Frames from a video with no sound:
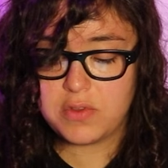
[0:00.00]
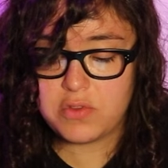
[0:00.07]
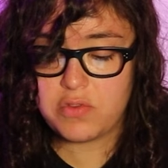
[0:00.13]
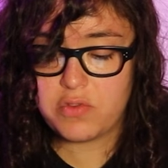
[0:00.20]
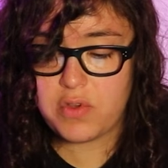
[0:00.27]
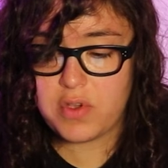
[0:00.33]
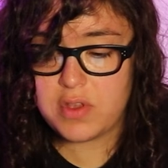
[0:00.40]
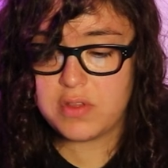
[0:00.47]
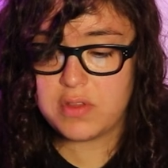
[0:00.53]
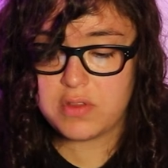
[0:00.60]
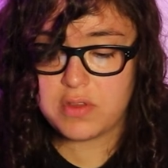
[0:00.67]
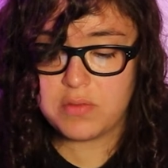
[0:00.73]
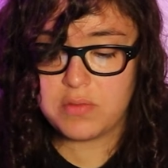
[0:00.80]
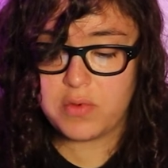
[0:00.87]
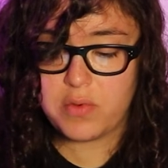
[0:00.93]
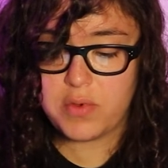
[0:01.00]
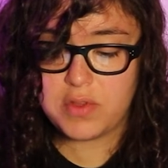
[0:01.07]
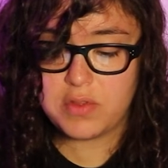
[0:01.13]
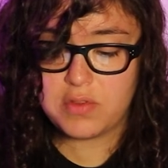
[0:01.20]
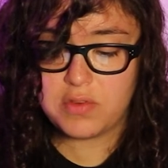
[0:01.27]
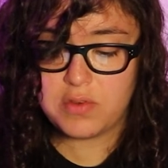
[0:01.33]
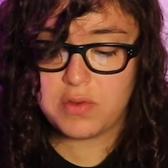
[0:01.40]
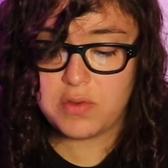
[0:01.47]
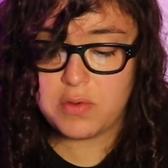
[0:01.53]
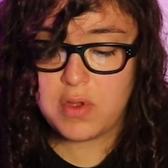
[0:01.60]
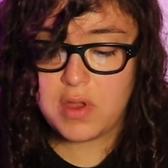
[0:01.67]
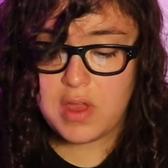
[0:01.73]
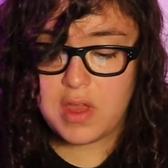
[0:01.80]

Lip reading: constraints, I'm going to